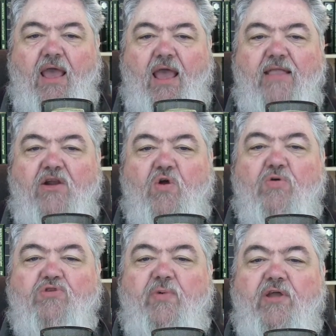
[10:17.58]
And then, of
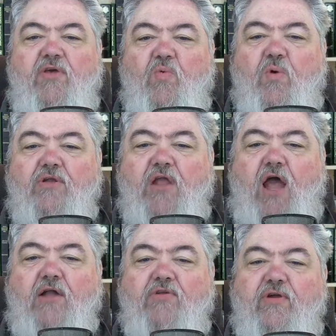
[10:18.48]
course, we know the word
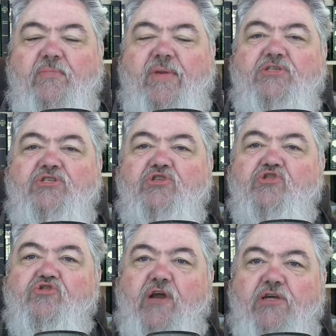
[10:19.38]
doctrine means
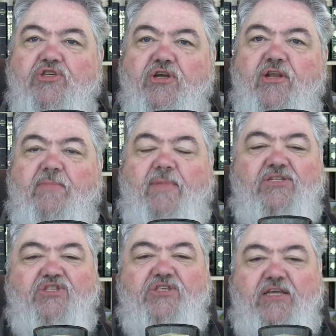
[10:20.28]
instruction. It
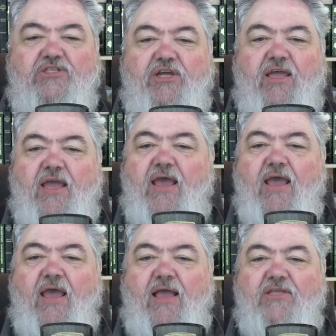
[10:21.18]
means teaching.
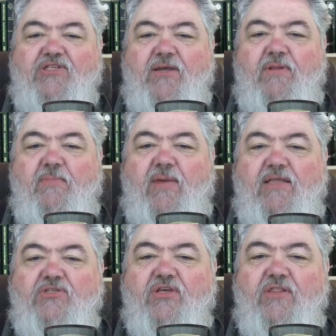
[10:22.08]
It simply
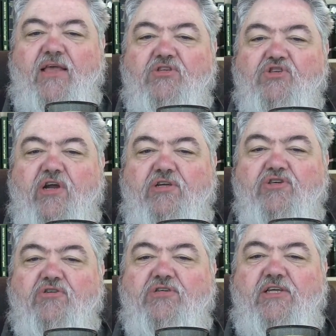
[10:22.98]
means the
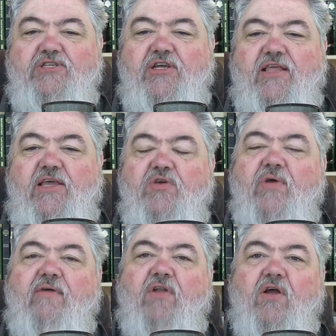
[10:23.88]
instruction or teaching that you
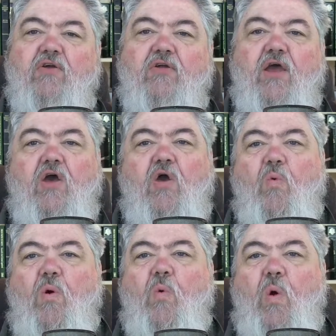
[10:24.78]
have learned.
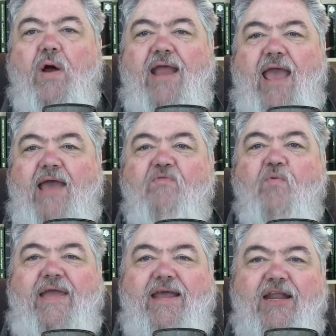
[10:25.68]
Well, what have
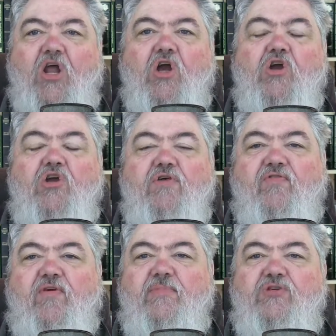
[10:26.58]
we learned
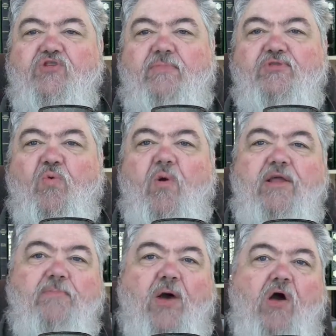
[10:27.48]
from the Scripture? What
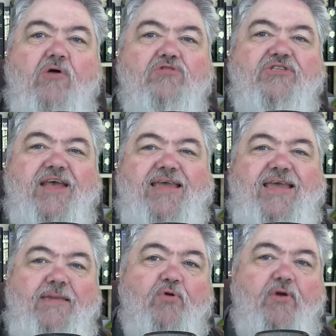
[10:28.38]
did Paul say
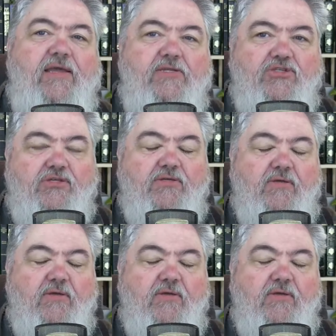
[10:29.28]
he preached?